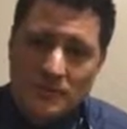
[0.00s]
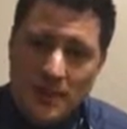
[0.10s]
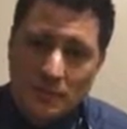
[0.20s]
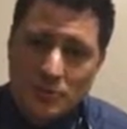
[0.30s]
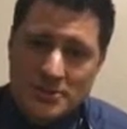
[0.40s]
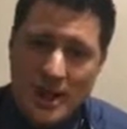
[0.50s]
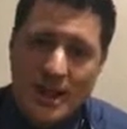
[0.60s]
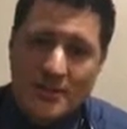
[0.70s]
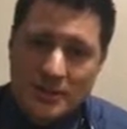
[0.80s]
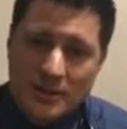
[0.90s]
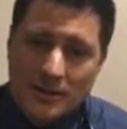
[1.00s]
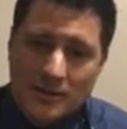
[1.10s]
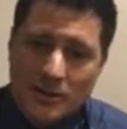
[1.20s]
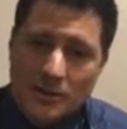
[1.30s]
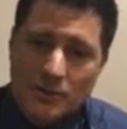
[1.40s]
then was IND'd
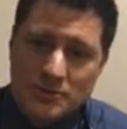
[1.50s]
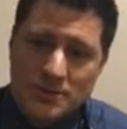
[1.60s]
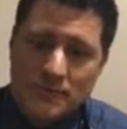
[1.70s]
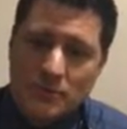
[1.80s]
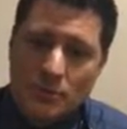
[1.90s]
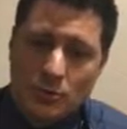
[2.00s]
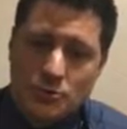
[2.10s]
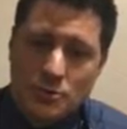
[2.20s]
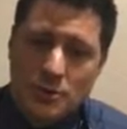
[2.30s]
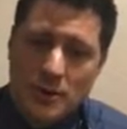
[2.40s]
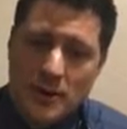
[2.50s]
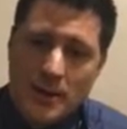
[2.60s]
and sent for cultures.